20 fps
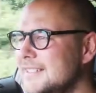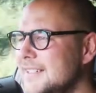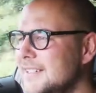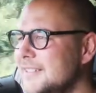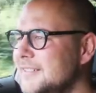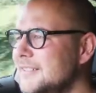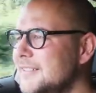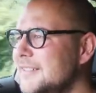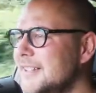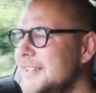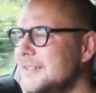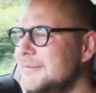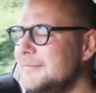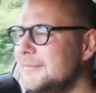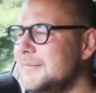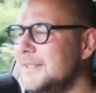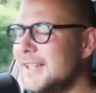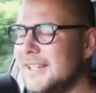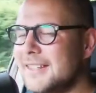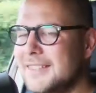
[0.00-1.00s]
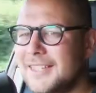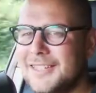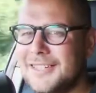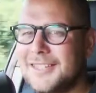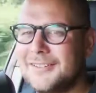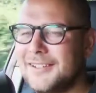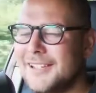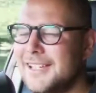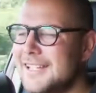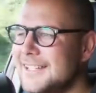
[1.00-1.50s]
So yeah, thank
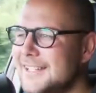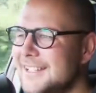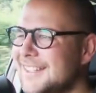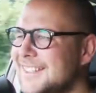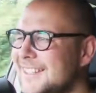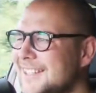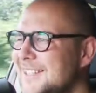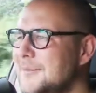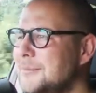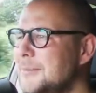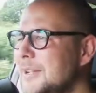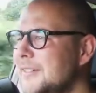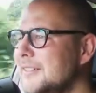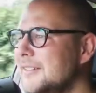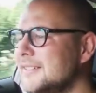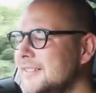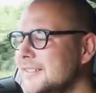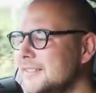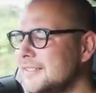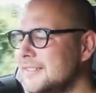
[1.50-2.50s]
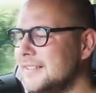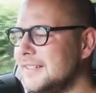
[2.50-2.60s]
you Lee, and thank you Barons.